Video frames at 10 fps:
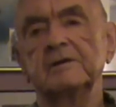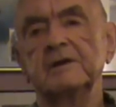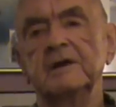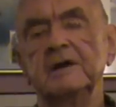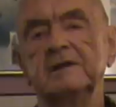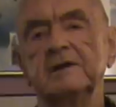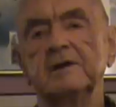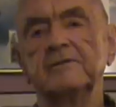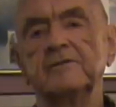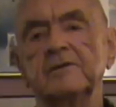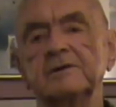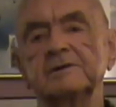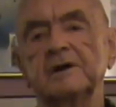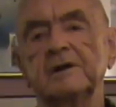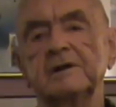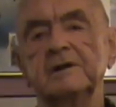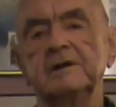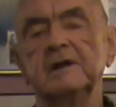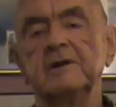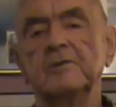the 8th Air Force on
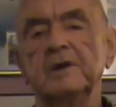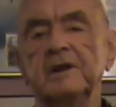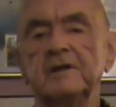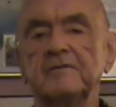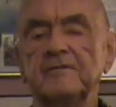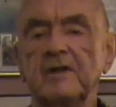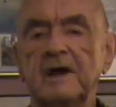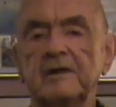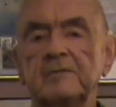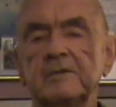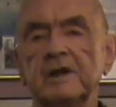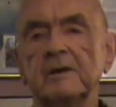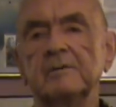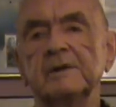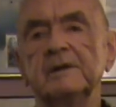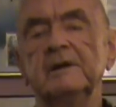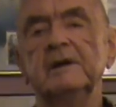D-Day. We didn't fly the middle one.